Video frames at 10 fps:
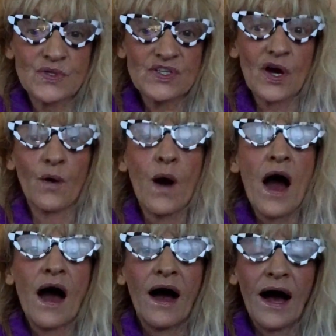So
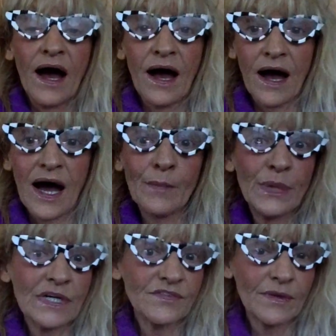
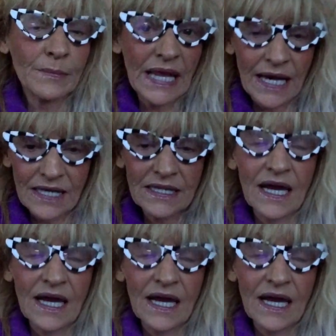apart from that,